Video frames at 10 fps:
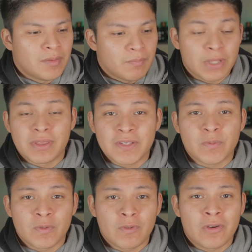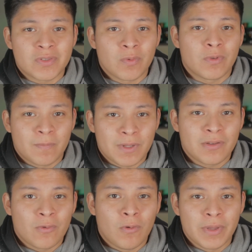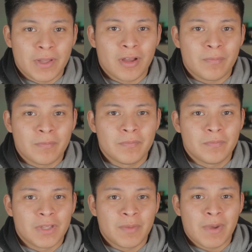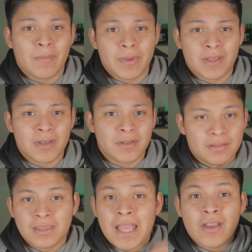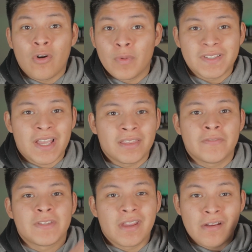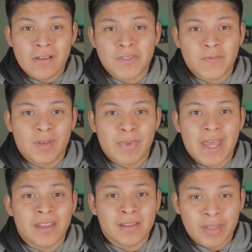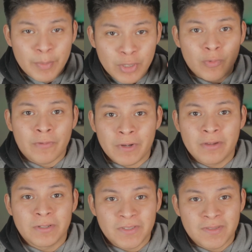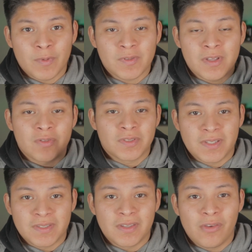but this one also would have been a cool pickup in my opinion. Like always, I'd love to hear y'all's feedback. Let me know what fragrance is the most interesting to